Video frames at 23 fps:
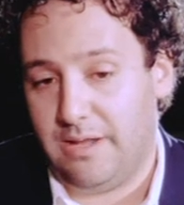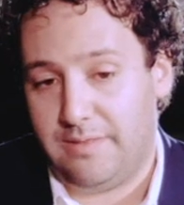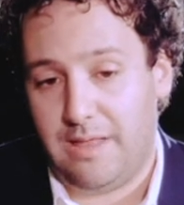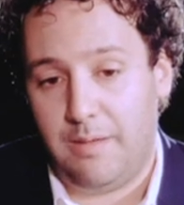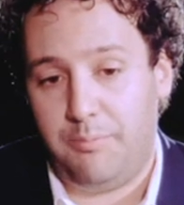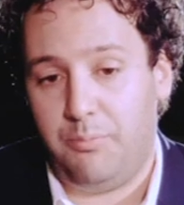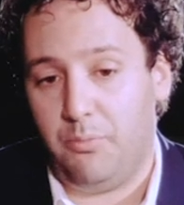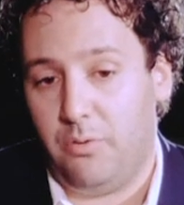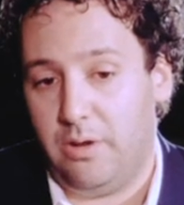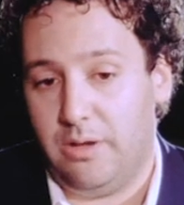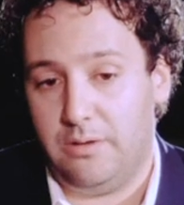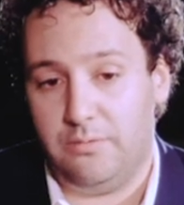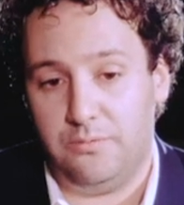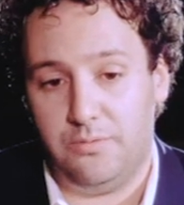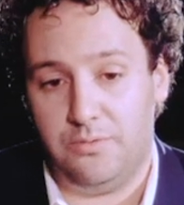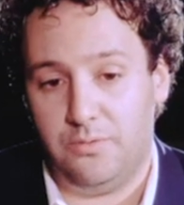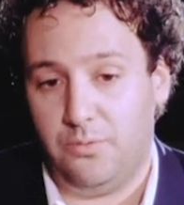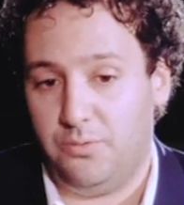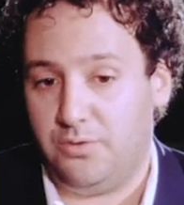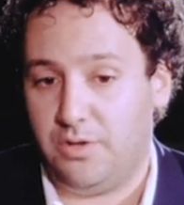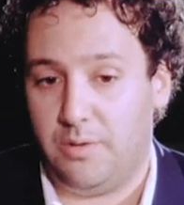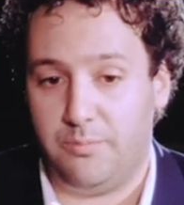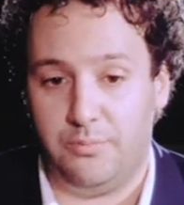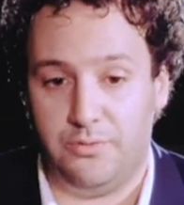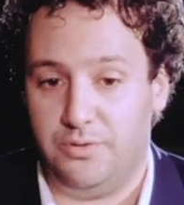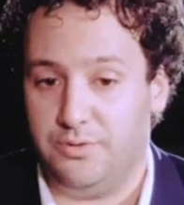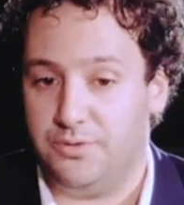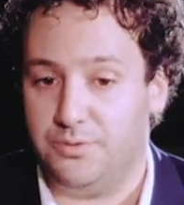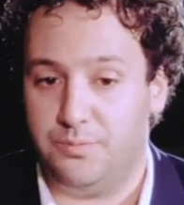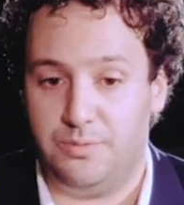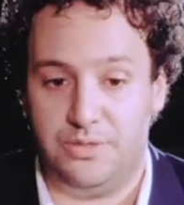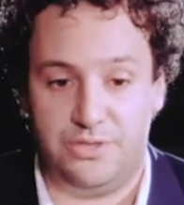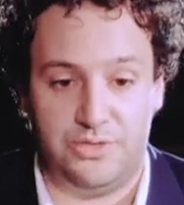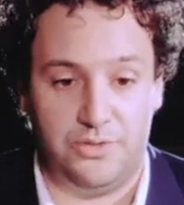at that point, in those couple of
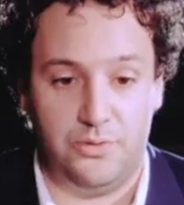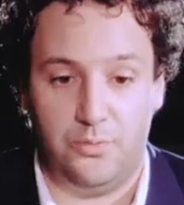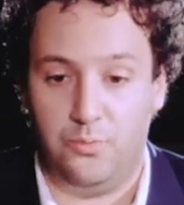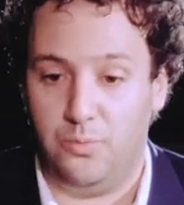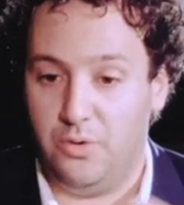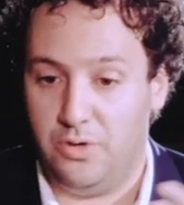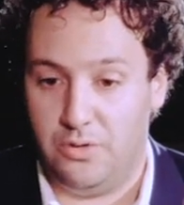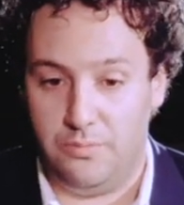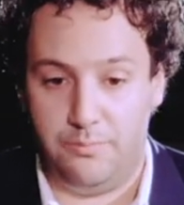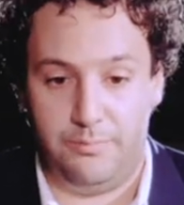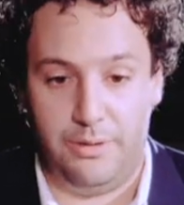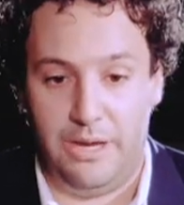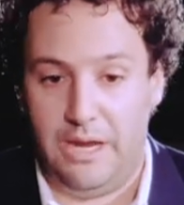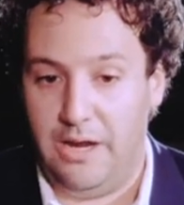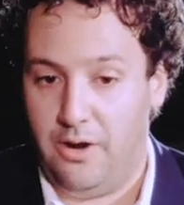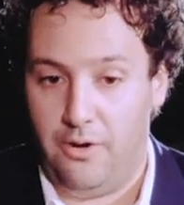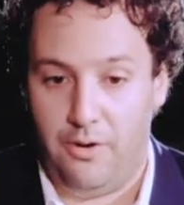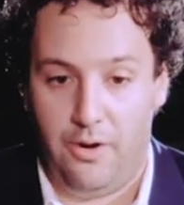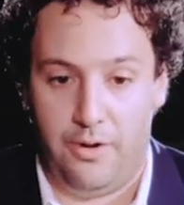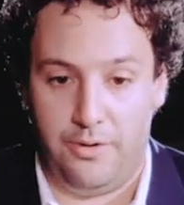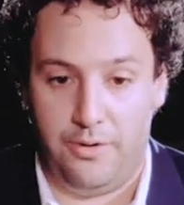years, we still weren't paying our